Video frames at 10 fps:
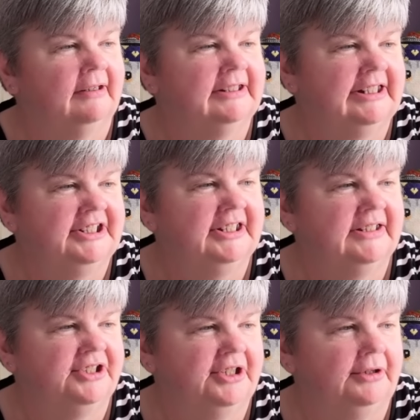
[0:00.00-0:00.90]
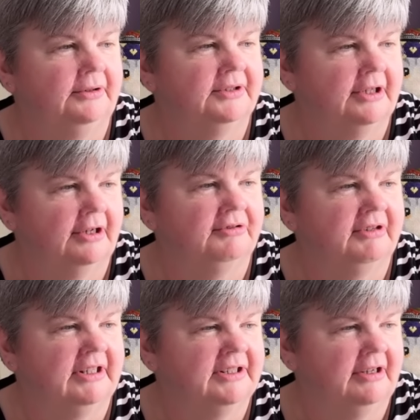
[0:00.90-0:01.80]
dishes, shoes,
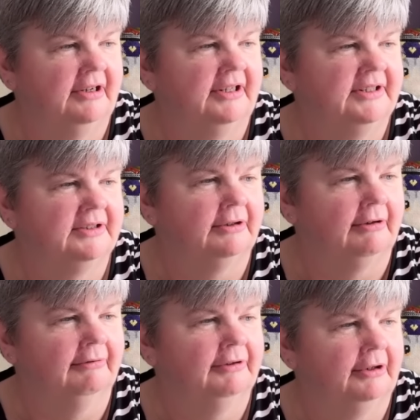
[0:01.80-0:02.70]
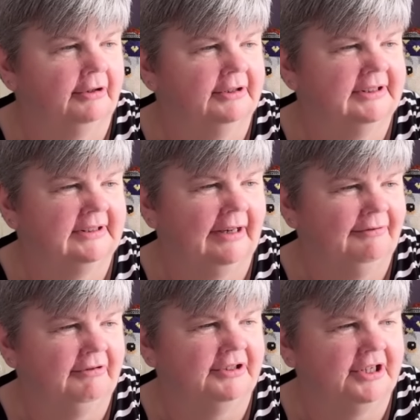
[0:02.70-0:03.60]
laundry, toys, love, hugs,
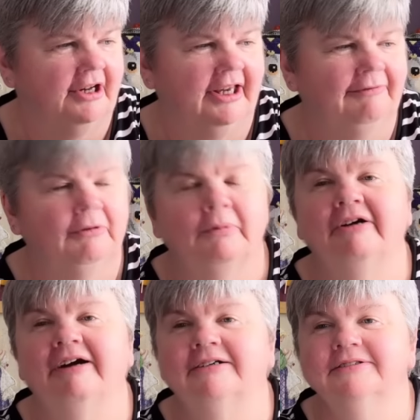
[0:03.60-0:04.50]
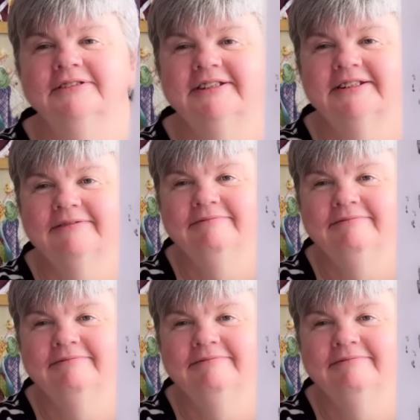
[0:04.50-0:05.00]
laughter and joy everywhere else.